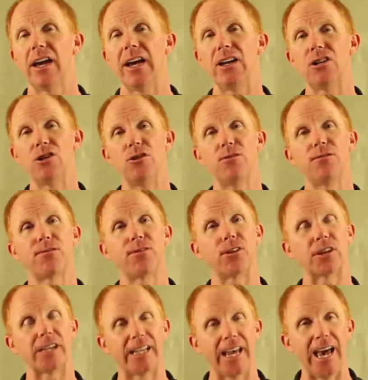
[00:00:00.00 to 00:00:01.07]
and you
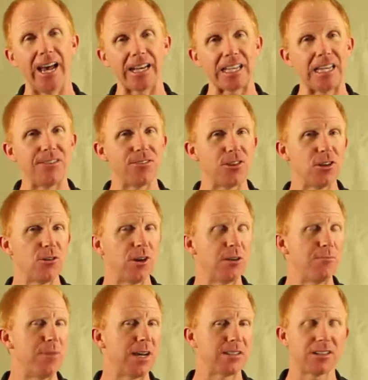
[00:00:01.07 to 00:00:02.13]
forget. Even though you
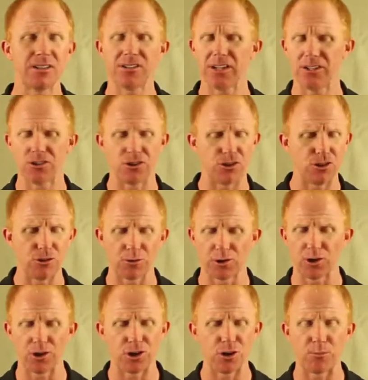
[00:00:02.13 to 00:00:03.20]
had best intentions, you
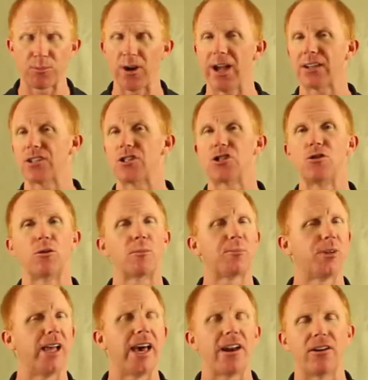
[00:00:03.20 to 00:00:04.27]
heard, you practiced, you were
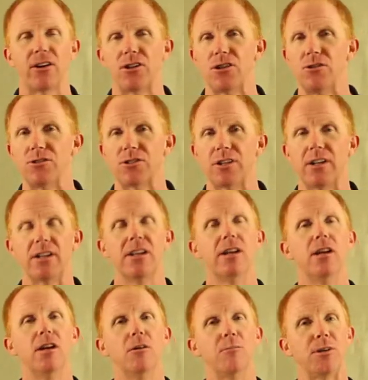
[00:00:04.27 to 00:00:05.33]
planning on using it,
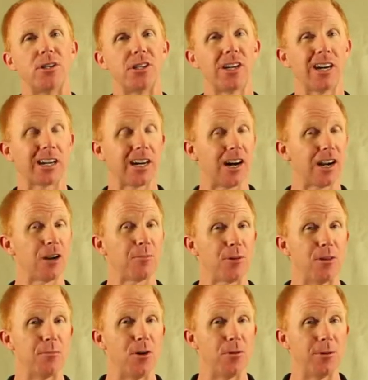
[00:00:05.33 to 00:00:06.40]
but you got caught up in
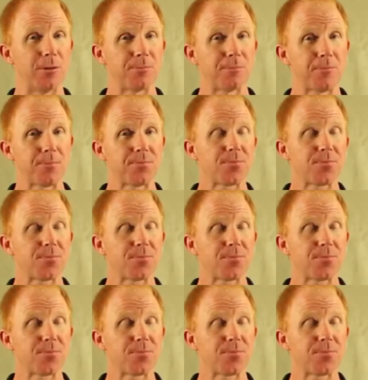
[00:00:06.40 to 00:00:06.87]
the moment.